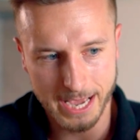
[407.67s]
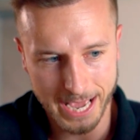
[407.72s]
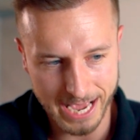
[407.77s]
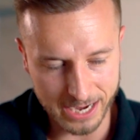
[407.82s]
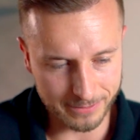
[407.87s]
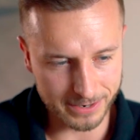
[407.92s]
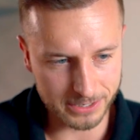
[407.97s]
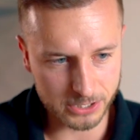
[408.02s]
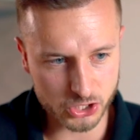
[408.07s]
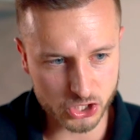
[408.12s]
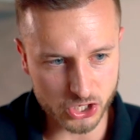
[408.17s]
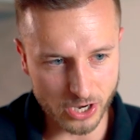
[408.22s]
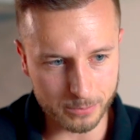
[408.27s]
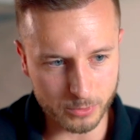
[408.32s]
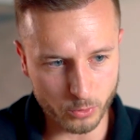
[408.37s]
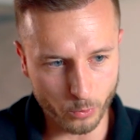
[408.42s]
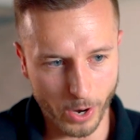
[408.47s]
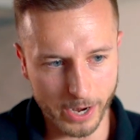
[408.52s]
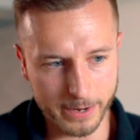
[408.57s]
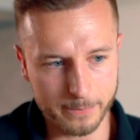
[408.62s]
Advantage
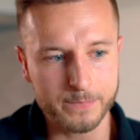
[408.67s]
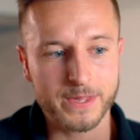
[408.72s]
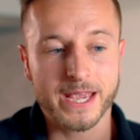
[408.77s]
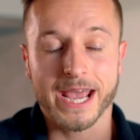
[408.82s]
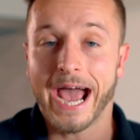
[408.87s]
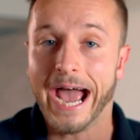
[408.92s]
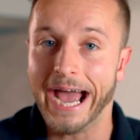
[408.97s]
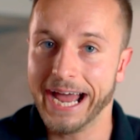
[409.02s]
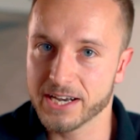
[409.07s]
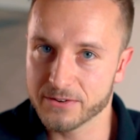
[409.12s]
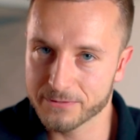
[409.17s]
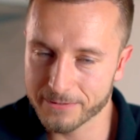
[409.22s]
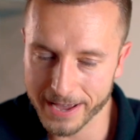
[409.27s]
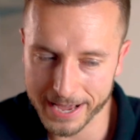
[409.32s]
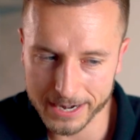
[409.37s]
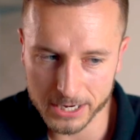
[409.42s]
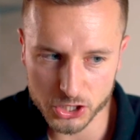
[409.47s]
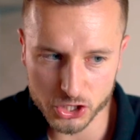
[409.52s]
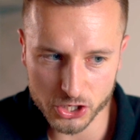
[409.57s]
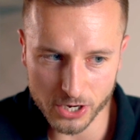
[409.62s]
number one.
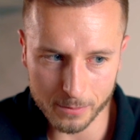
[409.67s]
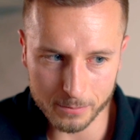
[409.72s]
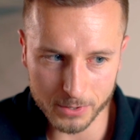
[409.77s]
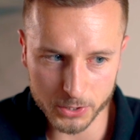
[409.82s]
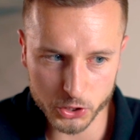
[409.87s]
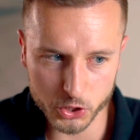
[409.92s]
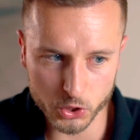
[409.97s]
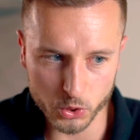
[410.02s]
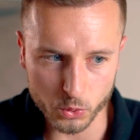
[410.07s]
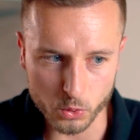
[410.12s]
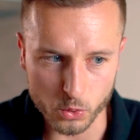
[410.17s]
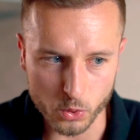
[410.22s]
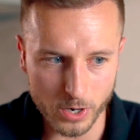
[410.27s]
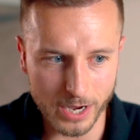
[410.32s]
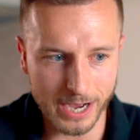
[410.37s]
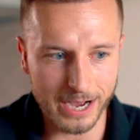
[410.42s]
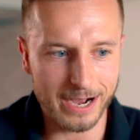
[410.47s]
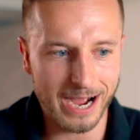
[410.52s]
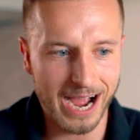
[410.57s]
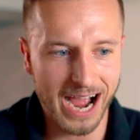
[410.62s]
Advantage number two,
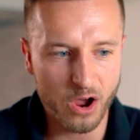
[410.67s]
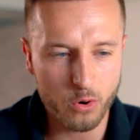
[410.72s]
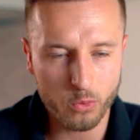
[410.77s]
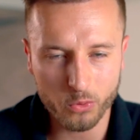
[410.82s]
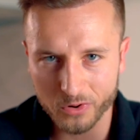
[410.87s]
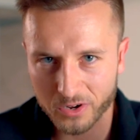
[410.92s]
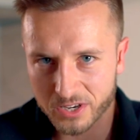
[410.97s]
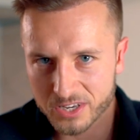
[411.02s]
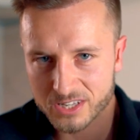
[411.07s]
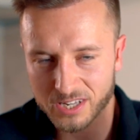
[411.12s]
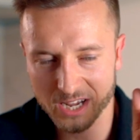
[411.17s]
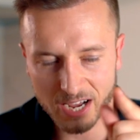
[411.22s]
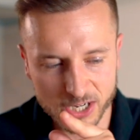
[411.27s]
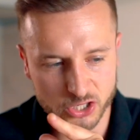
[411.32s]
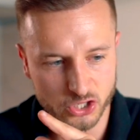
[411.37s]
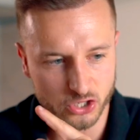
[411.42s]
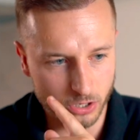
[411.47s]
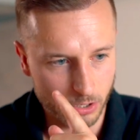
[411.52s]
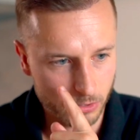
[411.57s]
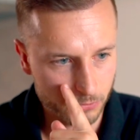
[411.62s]
I already
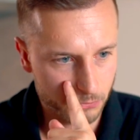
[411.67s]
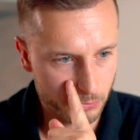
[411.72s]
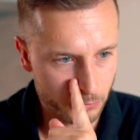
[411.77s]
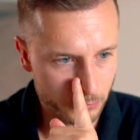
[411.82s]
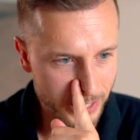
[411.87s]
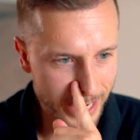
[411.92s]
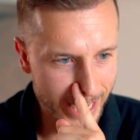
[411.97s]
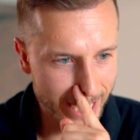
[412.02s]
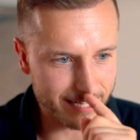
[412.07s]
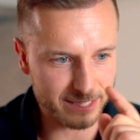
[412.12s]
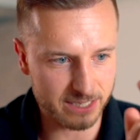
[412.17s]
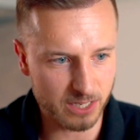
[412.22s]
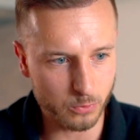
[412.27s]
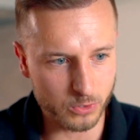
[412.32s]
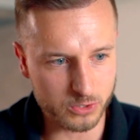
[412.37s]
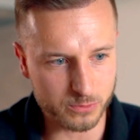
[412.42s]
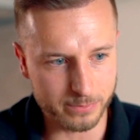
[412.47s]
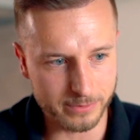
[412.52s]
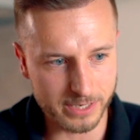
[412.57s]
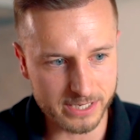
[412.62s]
touched on to that. It
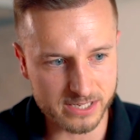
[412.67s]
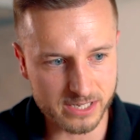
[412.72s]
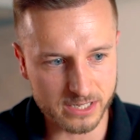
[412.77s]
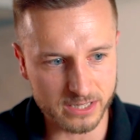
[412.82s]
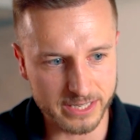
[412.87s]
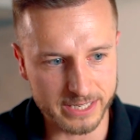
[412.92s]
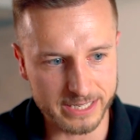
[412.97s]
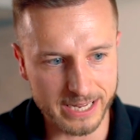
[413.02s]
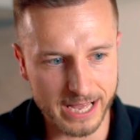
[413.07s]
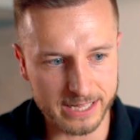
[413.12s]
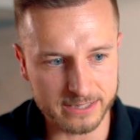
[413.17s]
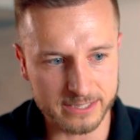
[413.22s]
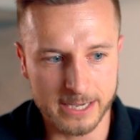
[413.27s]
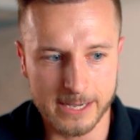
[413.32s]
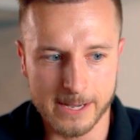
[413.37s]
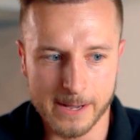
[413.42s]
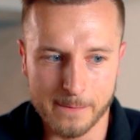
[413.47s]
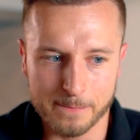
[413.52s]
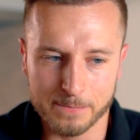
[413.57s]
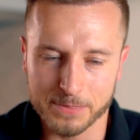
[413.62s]
was basically that
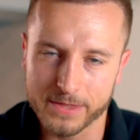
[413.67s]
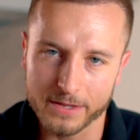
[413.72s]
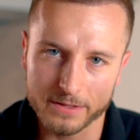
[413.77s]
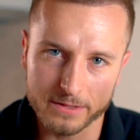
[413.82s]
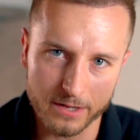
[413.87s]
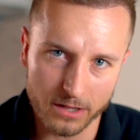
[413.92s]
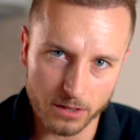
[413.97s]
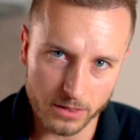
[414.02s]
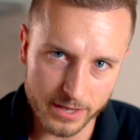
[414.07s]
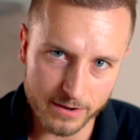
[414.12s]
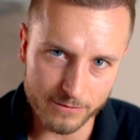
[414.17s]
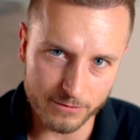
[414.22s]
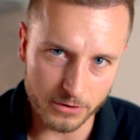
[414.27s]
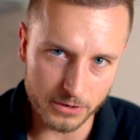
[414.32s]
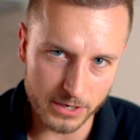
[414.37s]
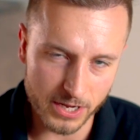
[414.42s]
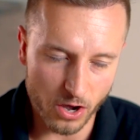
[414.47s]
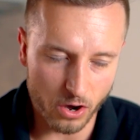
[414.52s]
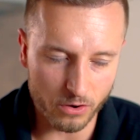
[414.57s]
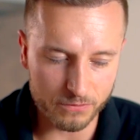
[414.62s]
the
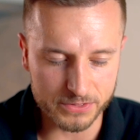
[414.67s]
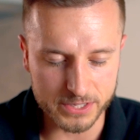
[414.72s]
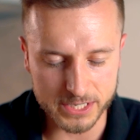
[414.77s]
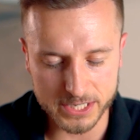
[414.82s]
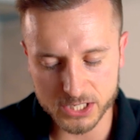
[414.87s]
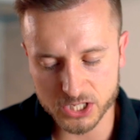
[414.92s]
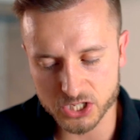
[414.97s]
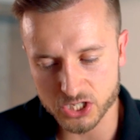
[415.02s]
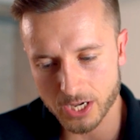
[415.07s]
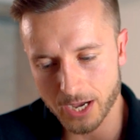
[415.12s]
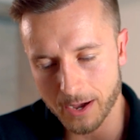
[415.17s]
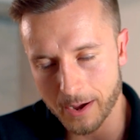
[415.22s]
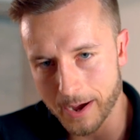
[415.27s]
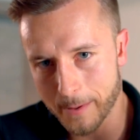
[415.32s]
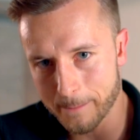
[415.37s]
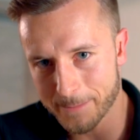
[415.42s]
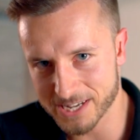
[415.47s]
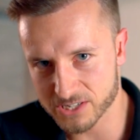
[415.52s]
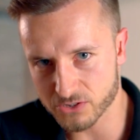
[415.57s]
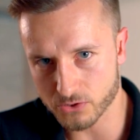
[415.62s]
delivery of these
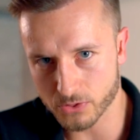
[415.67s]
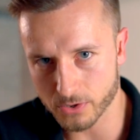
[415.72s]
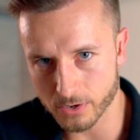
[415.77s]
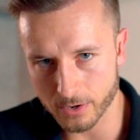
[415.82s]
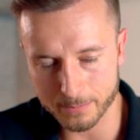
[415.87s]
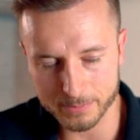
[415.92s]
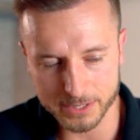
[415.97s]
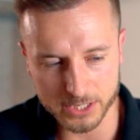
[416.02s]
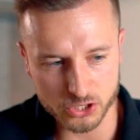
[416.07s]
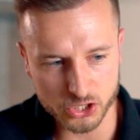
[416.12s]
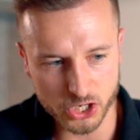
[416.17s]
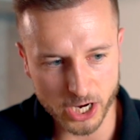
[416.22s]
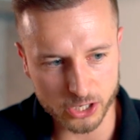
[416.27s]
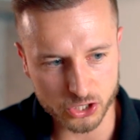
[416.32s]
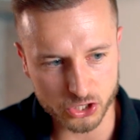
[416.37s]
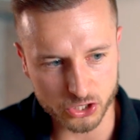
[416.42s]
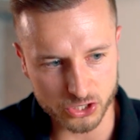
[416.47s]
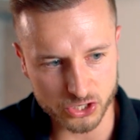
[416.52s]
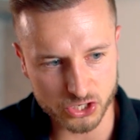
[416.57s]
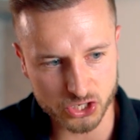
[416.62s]
mesotherapy
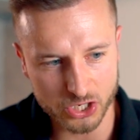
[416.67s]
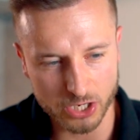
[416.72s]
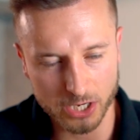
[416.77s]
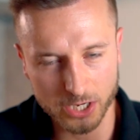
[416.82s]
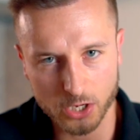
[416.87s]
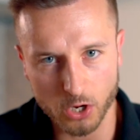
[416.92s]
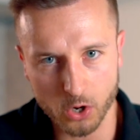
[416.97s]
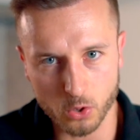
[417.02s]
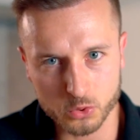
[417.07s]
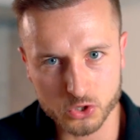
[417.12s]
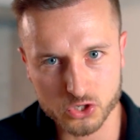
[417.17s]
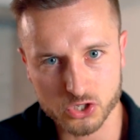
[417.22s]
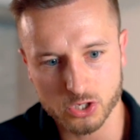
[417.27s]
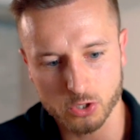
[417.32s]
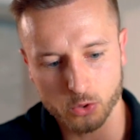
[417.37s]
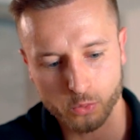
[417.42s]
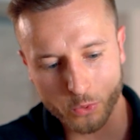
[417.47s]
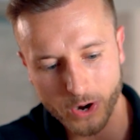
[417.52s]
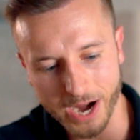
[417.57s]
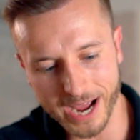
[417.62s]
injections goes
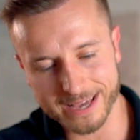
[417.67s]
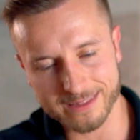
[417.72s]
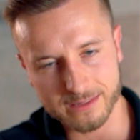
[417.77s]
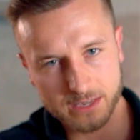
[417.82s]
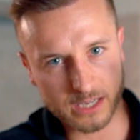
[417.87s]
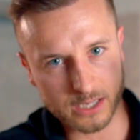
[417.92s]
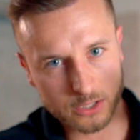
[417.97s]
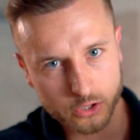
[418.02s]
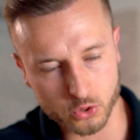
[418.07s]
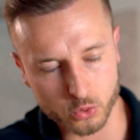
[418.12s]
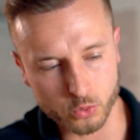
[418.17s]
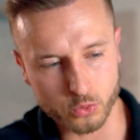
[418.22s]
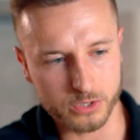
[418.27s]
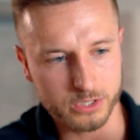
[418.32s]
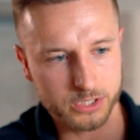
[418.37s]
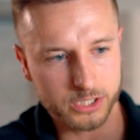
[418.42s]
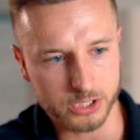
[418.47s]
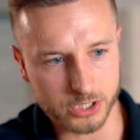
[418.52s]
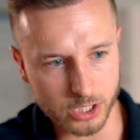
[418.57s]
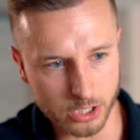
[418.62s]
right into
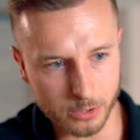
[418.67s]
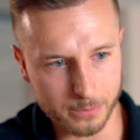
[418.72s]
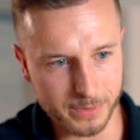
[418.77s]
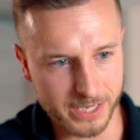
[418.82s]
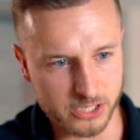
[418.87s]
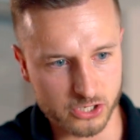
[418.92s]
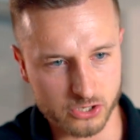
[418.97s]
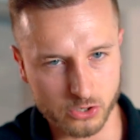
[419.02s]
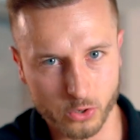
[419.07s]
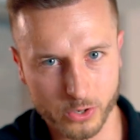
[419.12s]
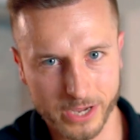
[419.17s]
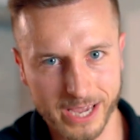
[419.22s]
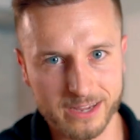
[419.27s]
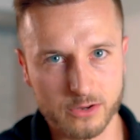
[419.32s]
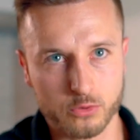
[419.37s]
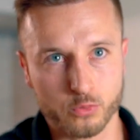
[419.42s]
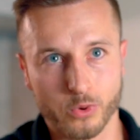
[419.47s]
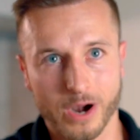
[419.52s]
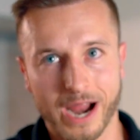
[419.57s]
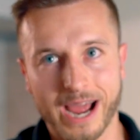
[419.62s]
the dermis,
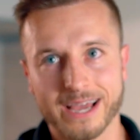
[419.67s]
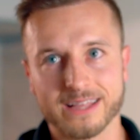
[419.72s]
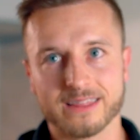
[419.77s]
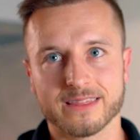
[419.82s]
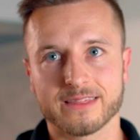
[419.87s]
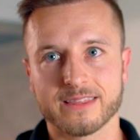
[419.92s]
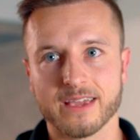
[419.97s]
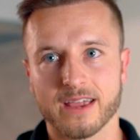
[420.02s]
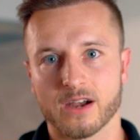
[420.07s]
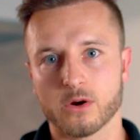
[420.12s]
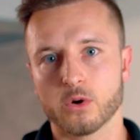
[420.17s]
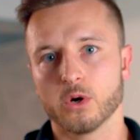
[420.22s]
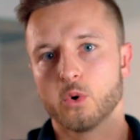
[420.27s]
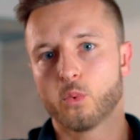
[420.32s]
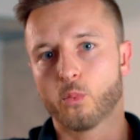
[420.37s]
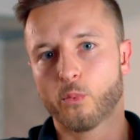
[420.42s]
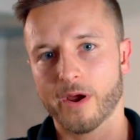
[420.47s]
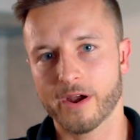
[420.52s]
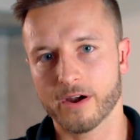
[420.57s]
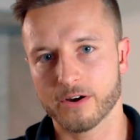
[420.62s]
okay? Right there
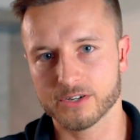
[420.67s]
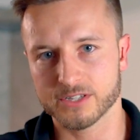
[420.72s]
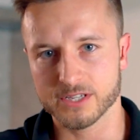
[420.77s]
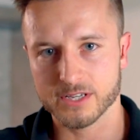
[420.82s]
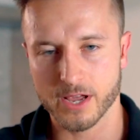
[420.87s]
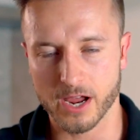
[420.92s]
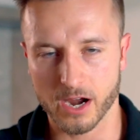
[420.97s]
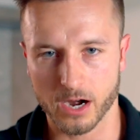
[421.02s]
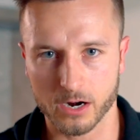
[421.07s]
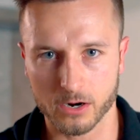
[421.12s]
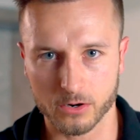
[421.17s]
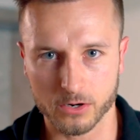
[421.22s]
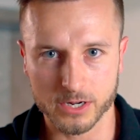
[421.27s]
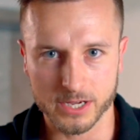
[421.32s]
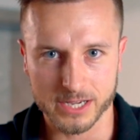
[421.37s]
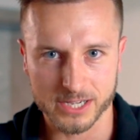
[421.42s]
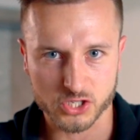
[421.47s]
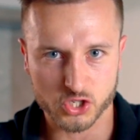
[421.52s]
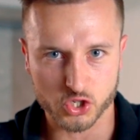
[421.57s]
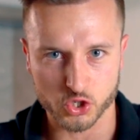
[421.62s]
where the hair
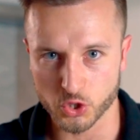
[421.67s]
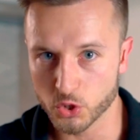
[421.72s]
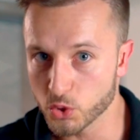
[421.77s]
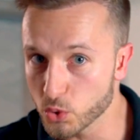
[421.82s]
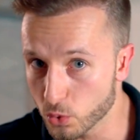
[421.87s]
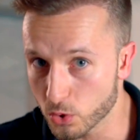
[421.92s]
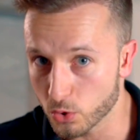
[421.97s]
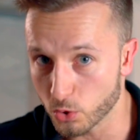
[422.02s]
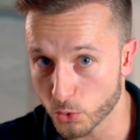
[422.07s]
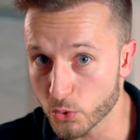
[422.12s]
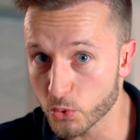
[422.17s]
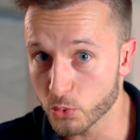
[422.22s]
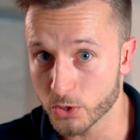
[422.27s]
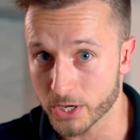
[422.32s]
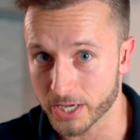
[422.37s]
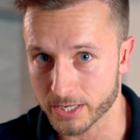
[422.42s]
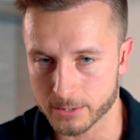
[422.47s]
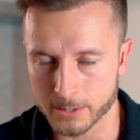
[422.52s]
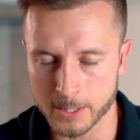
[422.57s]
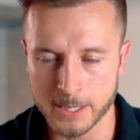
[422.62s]
is
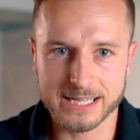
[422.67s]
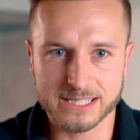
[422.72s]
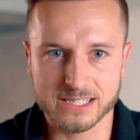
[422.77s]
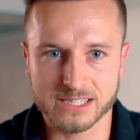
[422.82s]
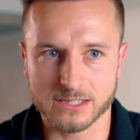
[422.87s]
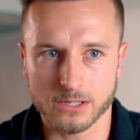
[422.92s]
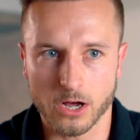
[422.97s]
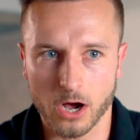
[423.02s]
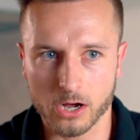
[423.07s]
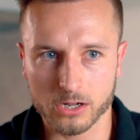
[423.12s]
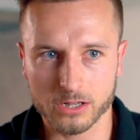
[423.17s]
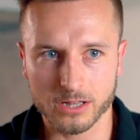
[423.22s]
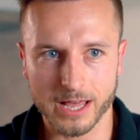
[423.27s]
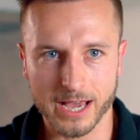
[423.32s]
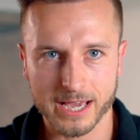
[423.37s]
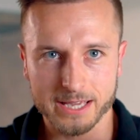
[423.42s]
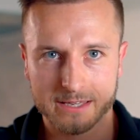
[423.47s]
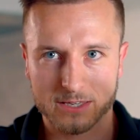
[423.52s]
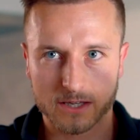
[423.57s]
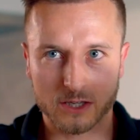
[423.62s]
rooted. It's not
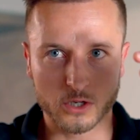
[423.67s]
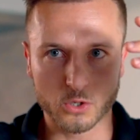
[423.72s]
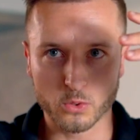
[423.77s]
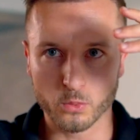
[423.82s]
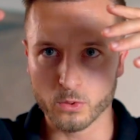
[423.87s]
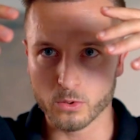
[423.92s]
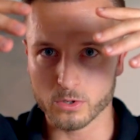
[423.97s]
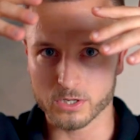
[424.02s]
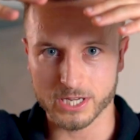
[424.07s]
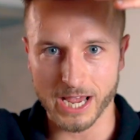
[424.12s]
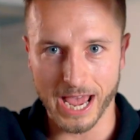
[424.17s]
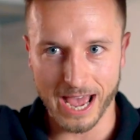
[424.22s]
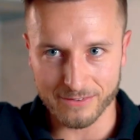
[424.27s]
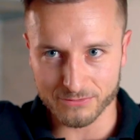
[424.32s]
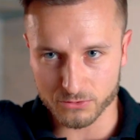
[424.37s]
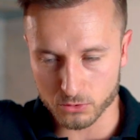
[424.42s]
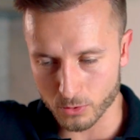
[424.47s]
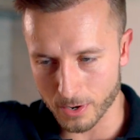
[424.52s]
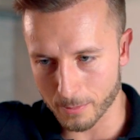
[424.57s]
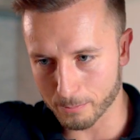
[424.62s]
like you would have to